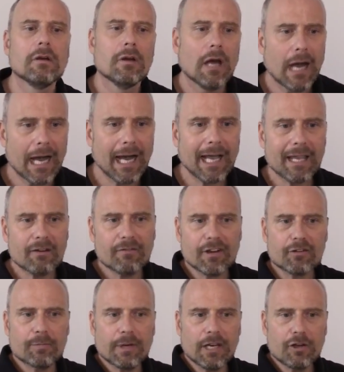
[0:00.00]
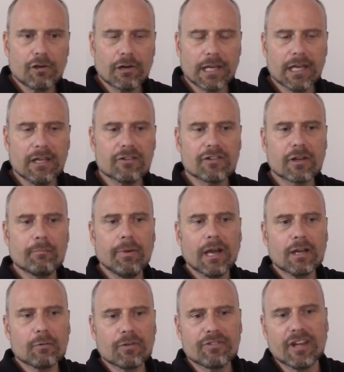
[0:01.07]
A high investment in your kids
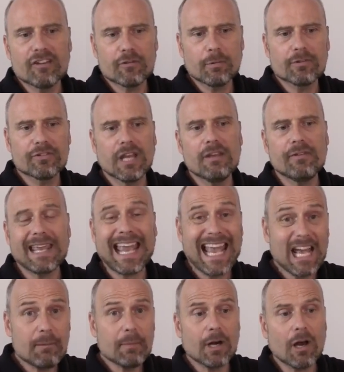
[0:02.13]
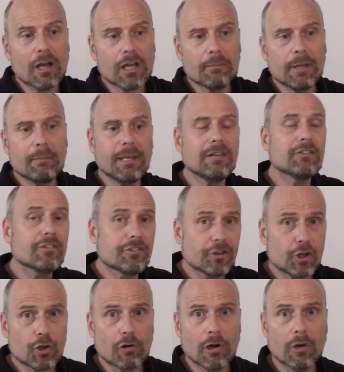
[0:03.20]
combined with sensible saving and monogamy means a
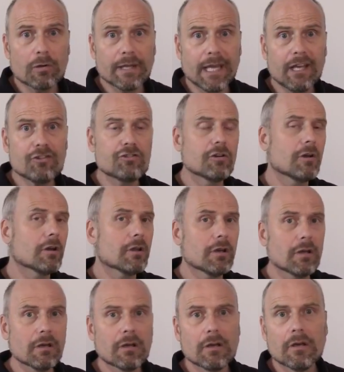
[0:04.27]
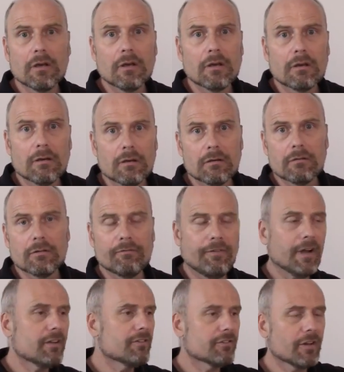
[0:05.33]
secure old age. You're not going to
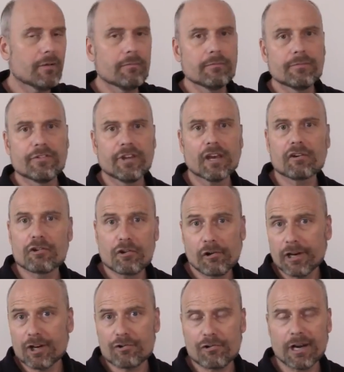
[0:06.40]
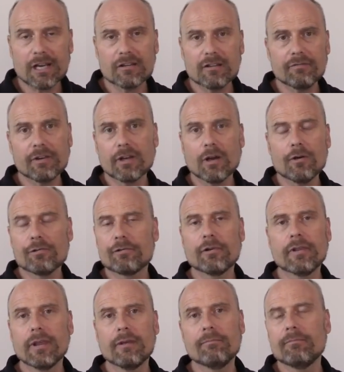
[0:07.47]
find some secretary attractive and go through
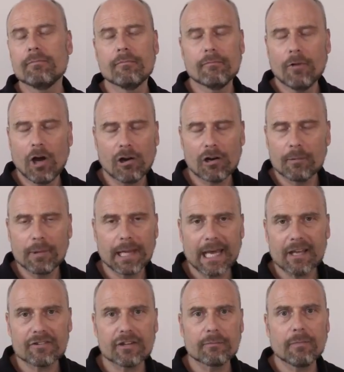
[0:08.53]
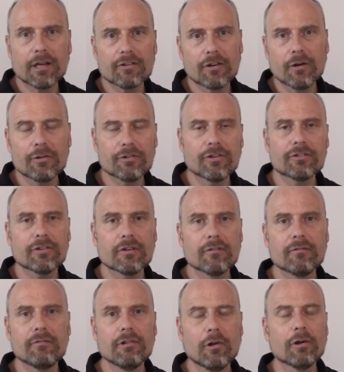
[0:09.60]
the horrible asset mitosis
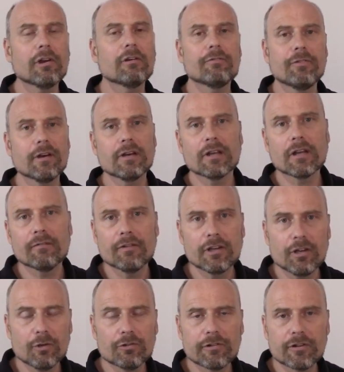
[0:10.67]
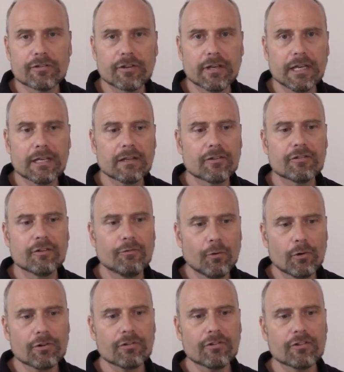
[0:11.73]
and lawyer funding of a useless and needless
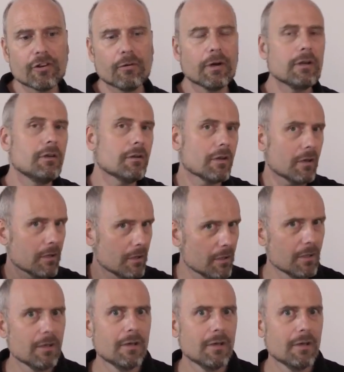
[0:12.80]
divorce and so on. You're going to